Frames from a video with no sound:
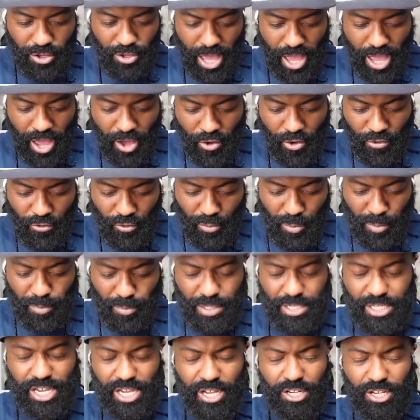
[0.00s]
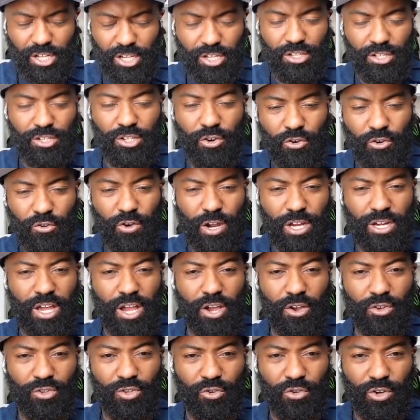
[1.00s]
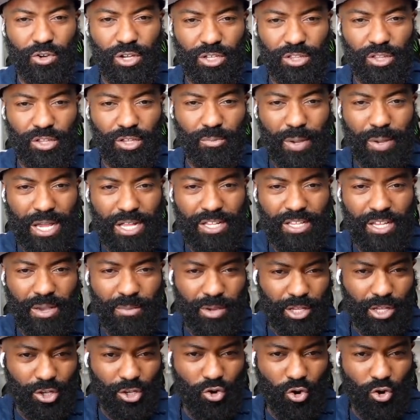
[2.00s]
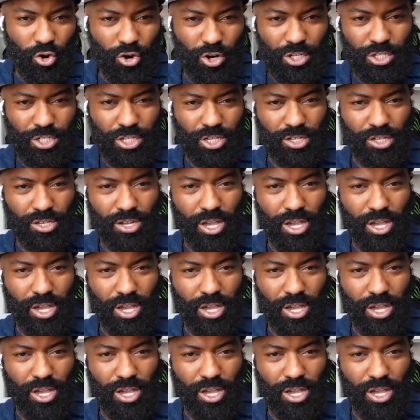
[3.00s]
have you been maintaining during the pandemic and the quarantine?